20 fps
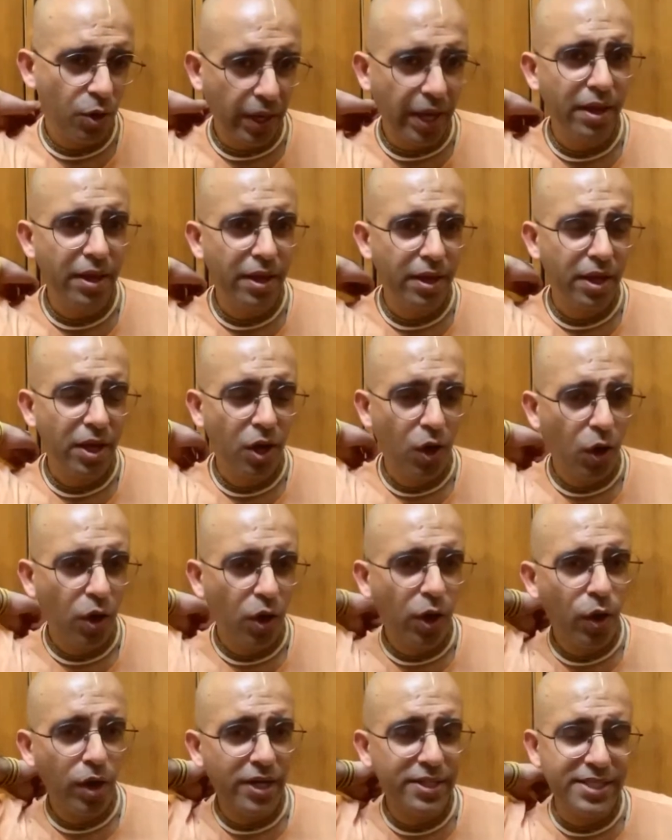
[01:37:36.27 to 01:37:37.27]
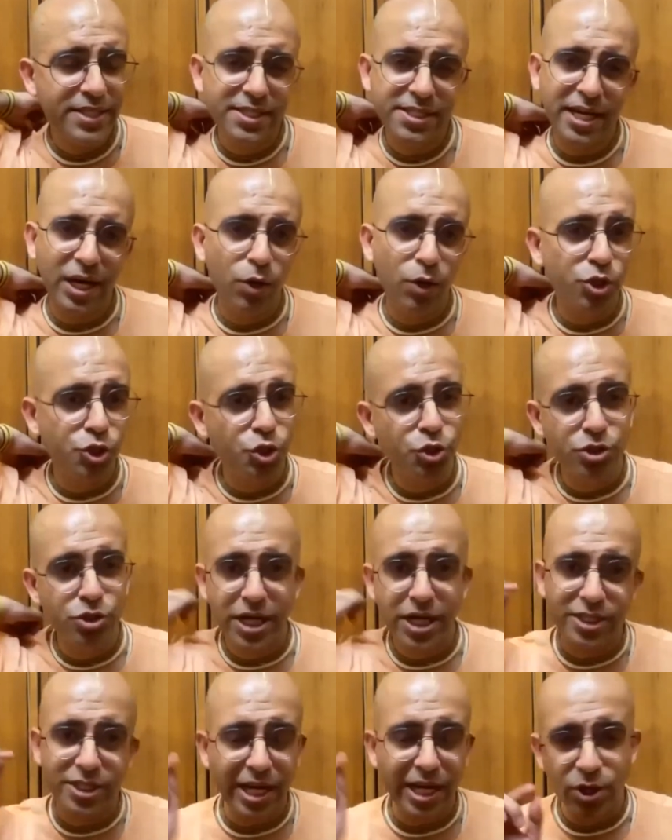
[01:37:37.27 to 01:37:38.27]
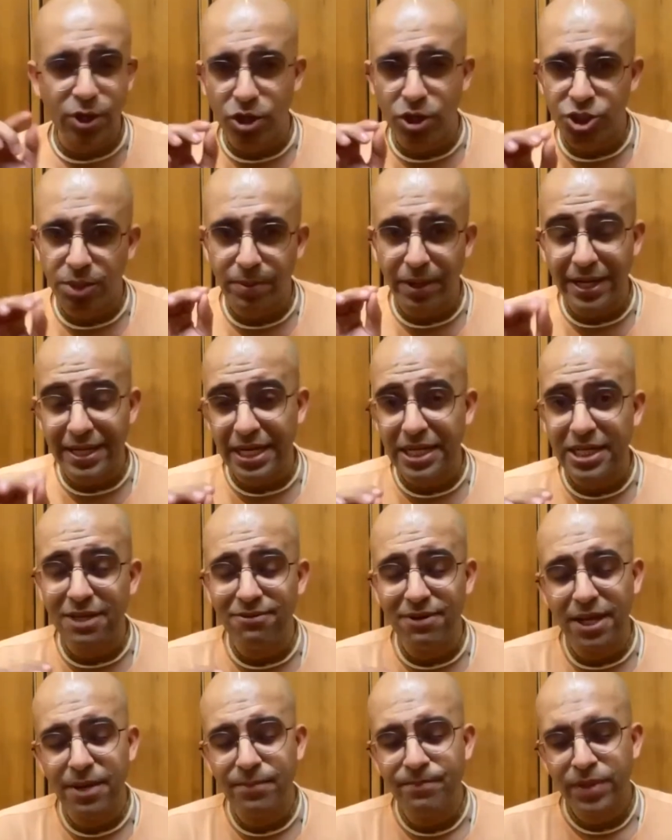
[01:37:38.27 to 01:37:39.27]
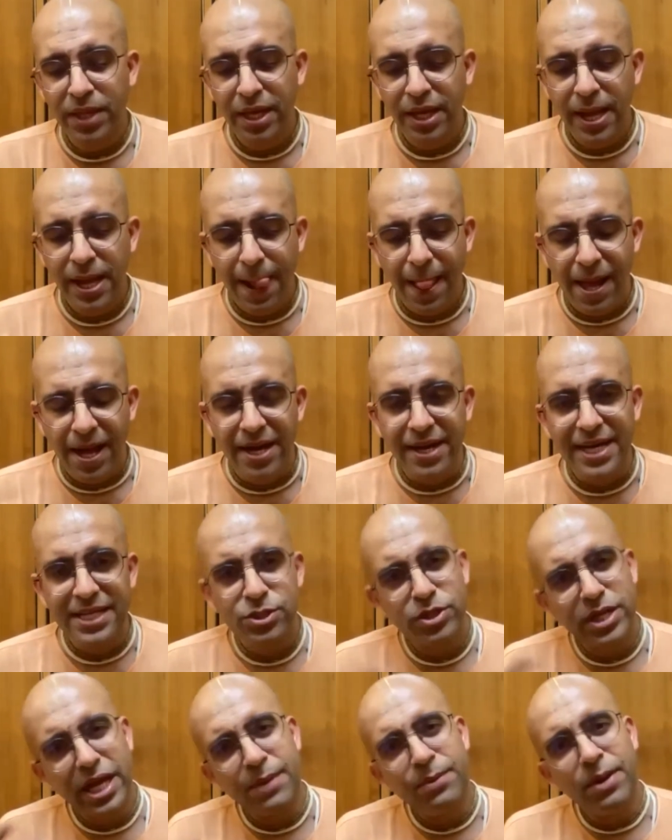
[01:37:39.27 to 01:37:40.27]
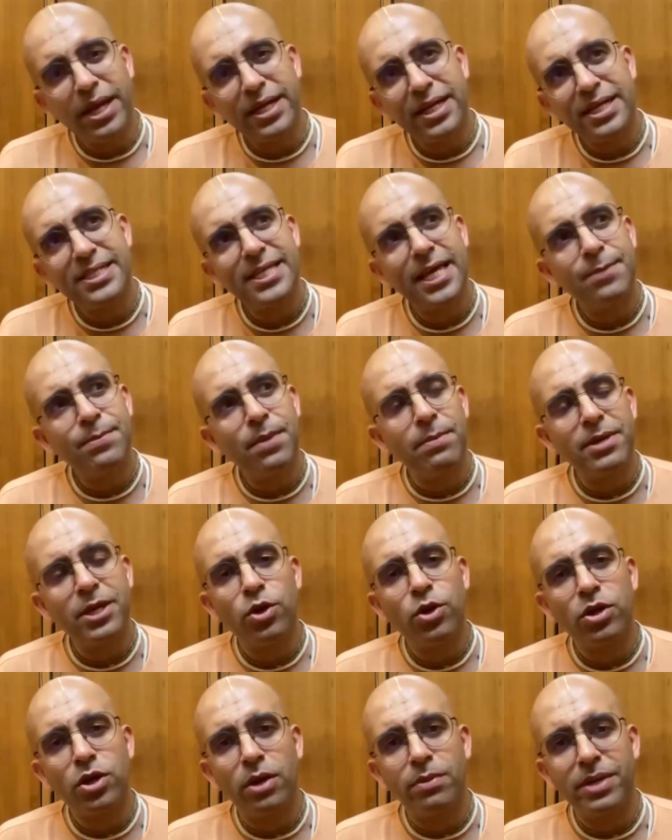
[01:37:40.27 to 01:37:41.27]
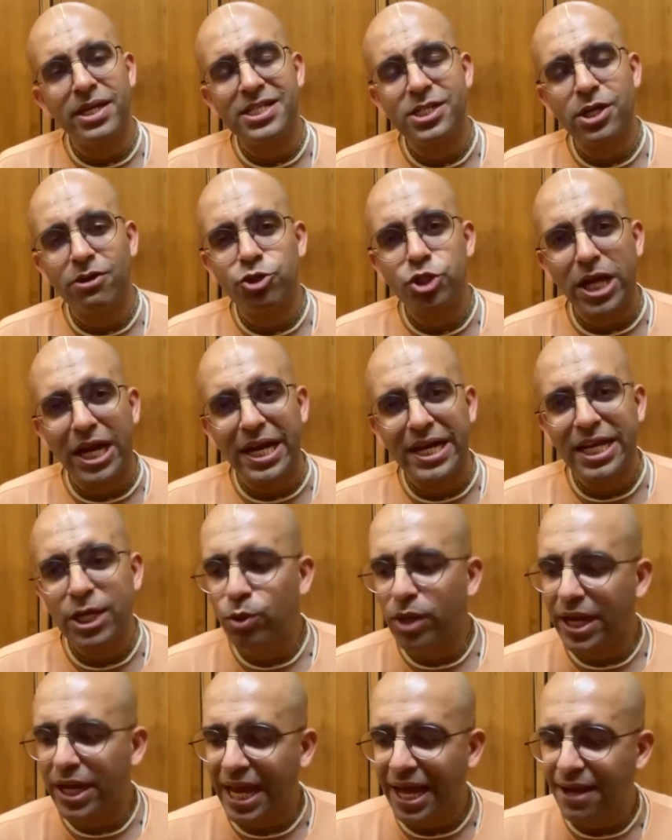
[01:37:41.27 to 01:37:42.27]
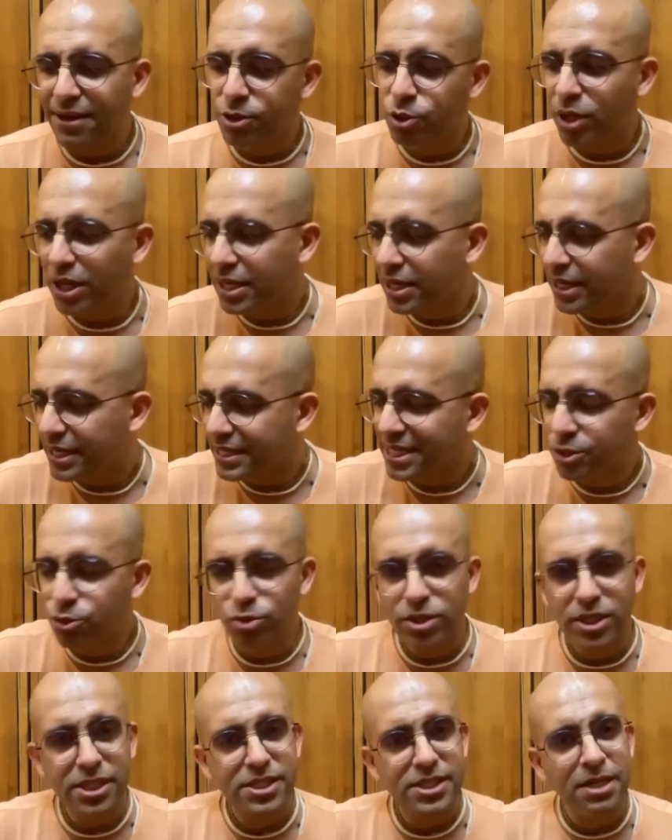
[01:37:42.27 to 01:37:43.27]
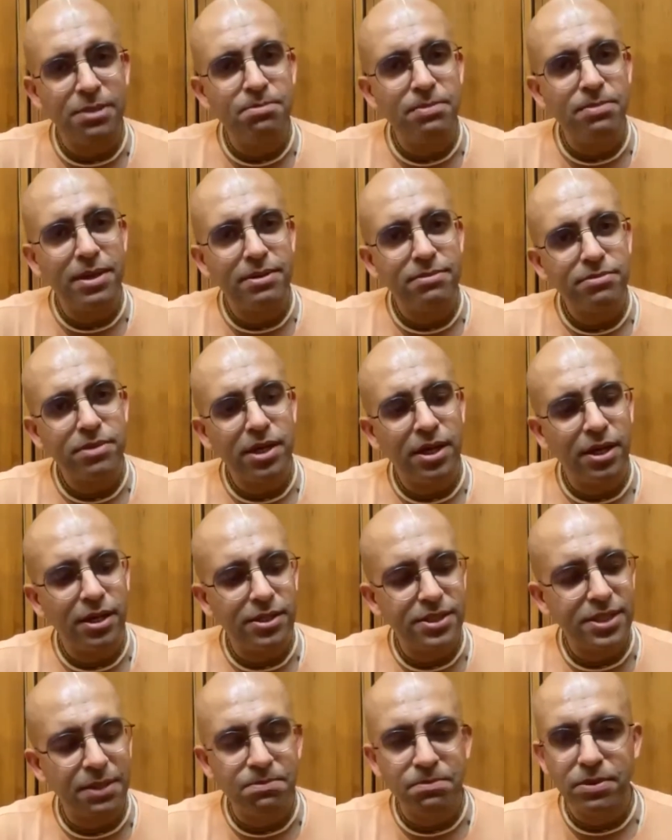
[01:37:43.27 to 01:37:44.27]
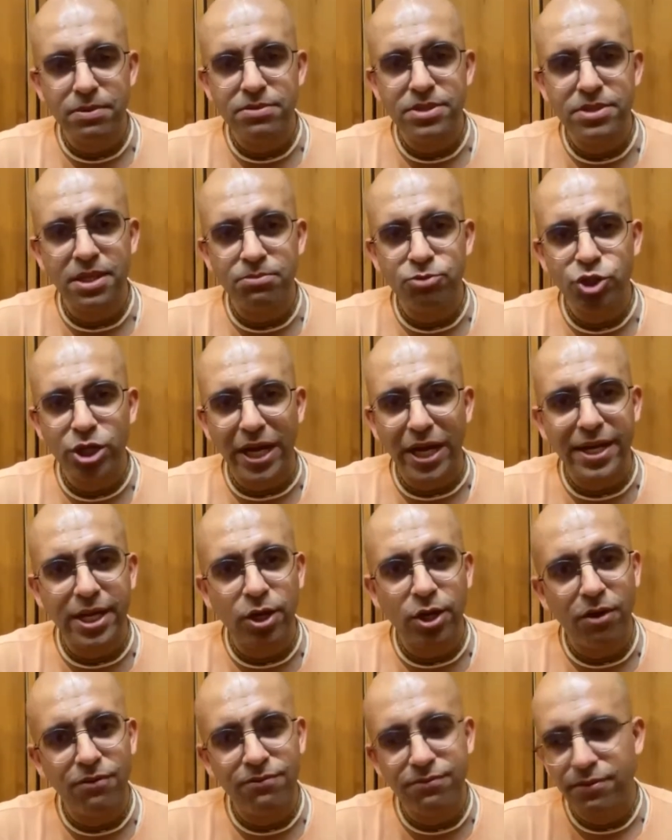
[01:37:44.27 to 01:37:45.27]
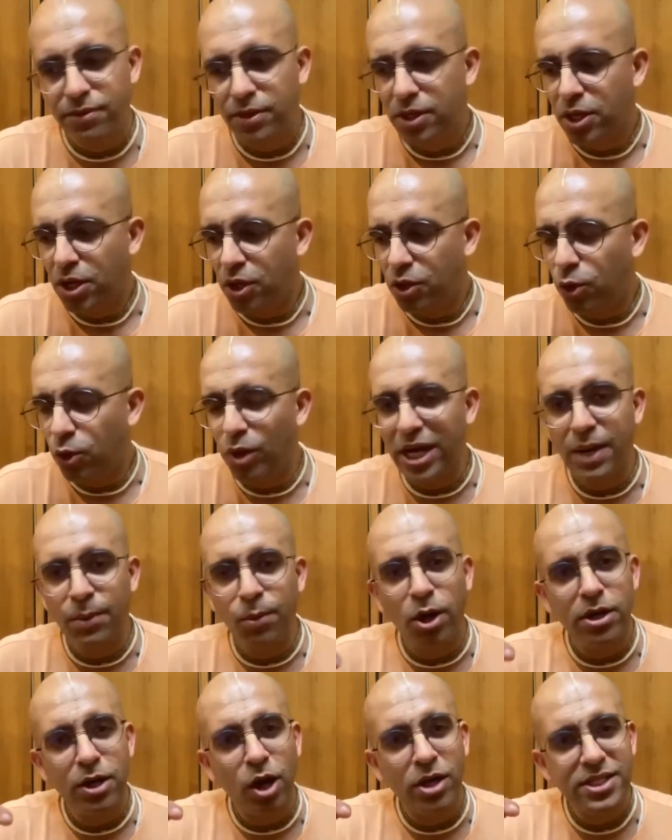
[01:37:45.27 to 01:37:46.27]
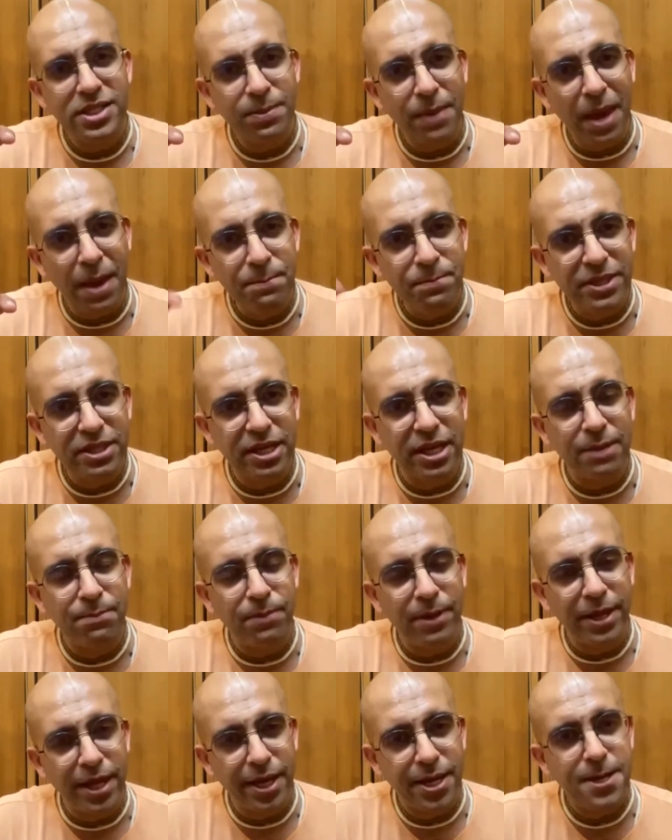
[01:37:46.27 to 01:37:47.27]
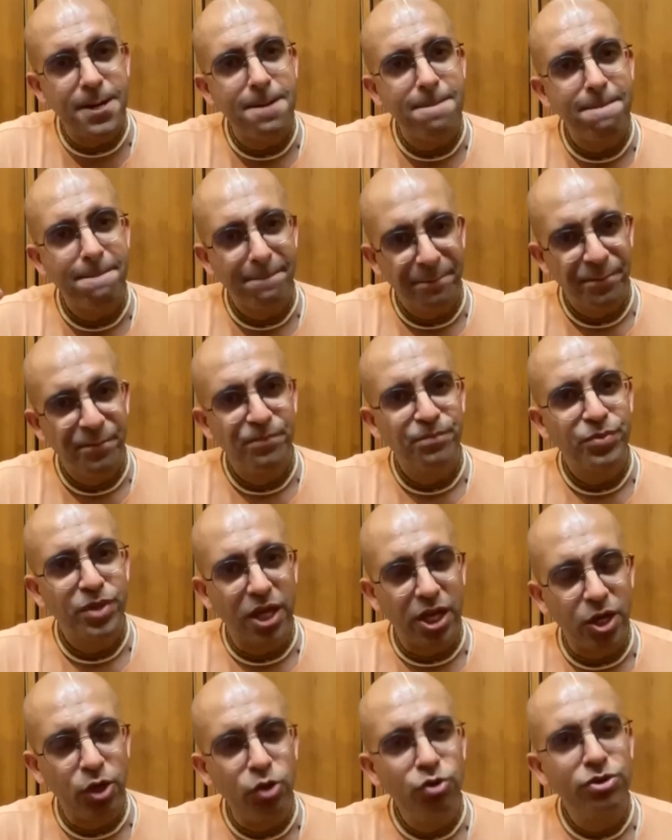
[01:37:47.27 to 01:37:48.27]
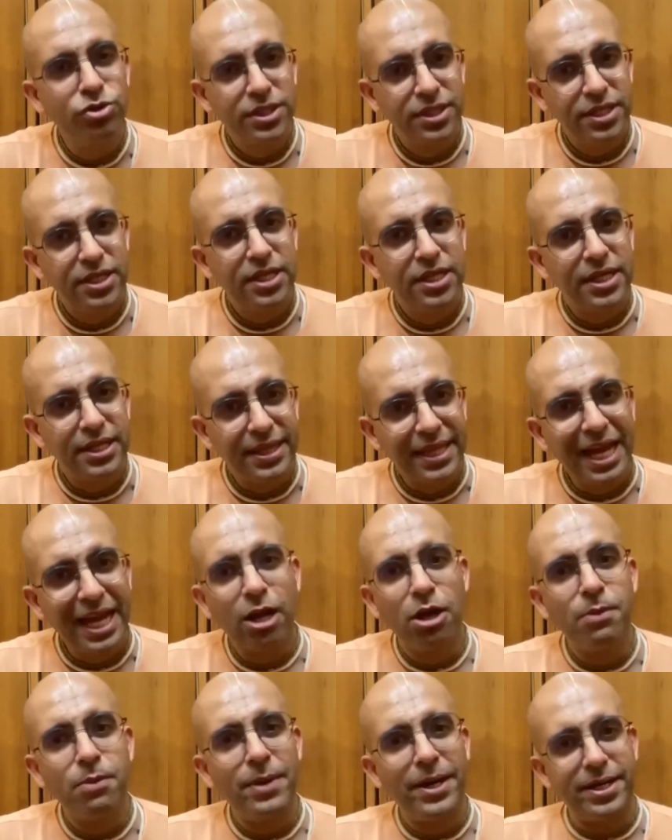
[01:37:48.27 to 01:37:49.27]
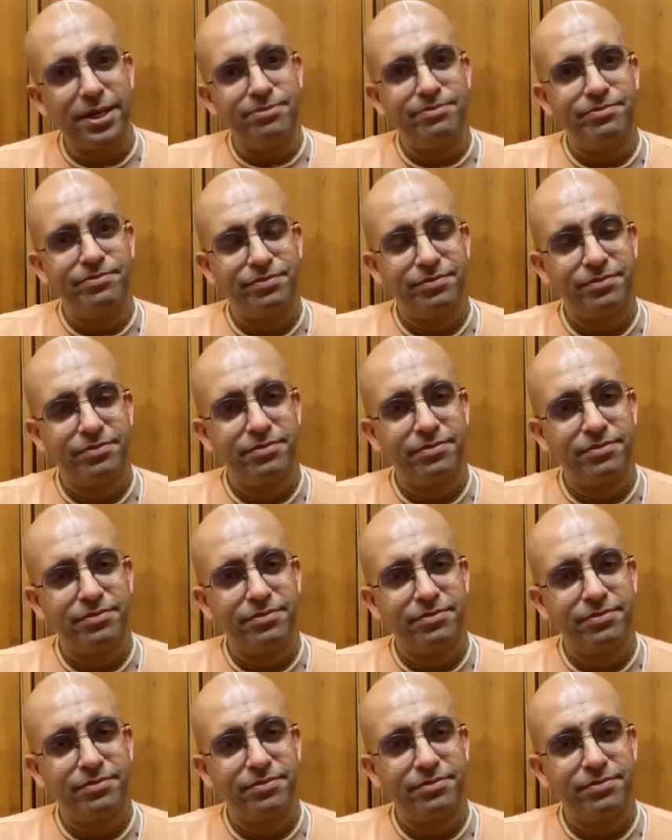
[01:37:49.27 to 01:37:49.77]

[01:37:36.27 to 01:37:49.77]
Okay. Okay, all right. 16 rounds you should chant on Japa attentively. Rest of the time, yeah. I can say maybe you're not, instead of chanting, you can listen to some chanting of the Holy Name on some MP3 player. You know, that will be better.